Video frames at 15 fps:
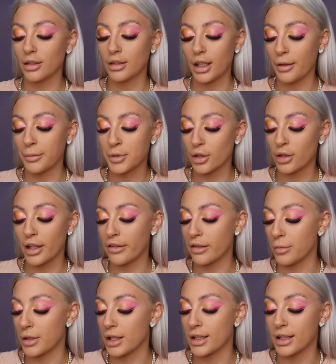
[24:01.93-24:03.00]
I'm sure
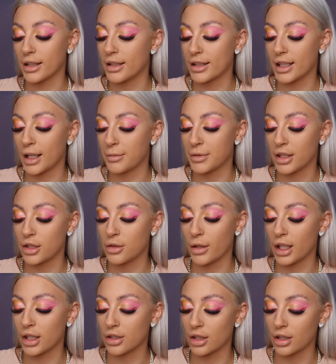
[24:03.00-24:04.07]
everybody's in the same
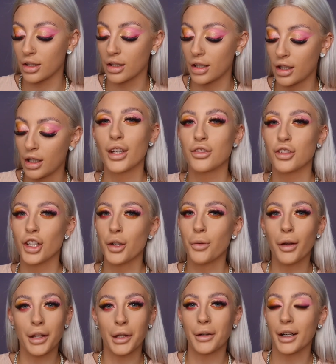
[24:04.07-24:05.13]
situation. Do you know
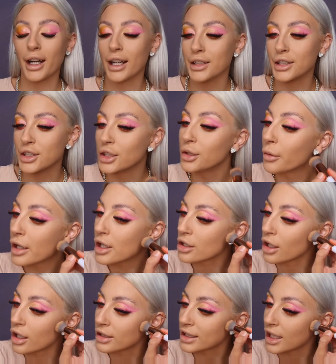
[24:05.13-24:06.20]
what though, I kind of do wish
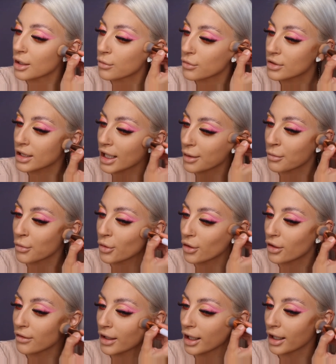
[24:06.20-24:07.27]
lockdown was like more
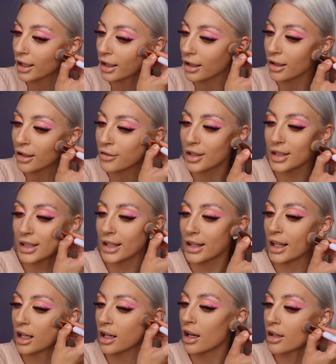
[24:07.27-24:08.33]
of like a, obviously they
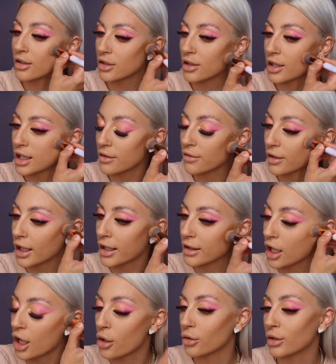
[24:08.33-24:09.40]
can't do this for like the
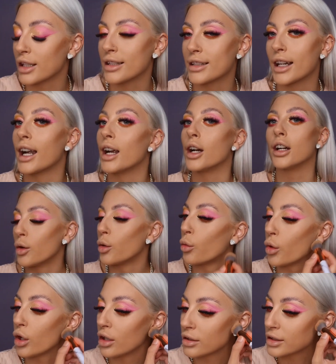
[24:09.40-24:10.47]
whole entire
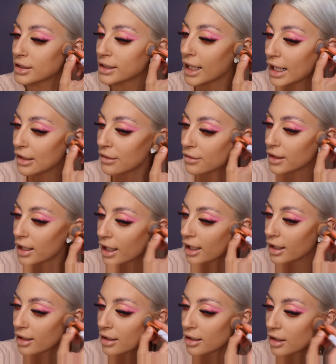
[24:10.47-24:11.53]
world's
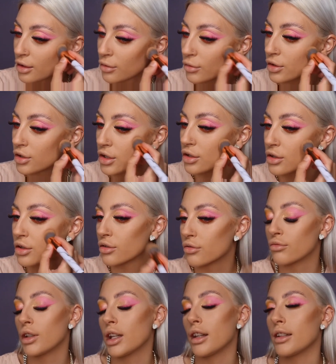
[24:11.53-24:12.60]
safety, which is just
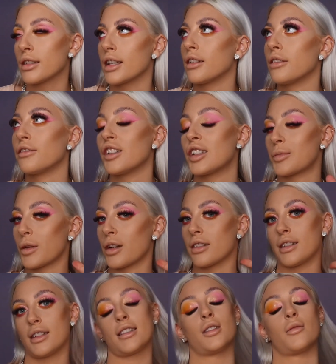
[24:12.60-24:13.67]
really selfish because
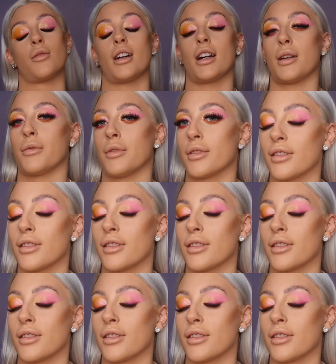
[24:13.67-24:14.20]
this is what I want.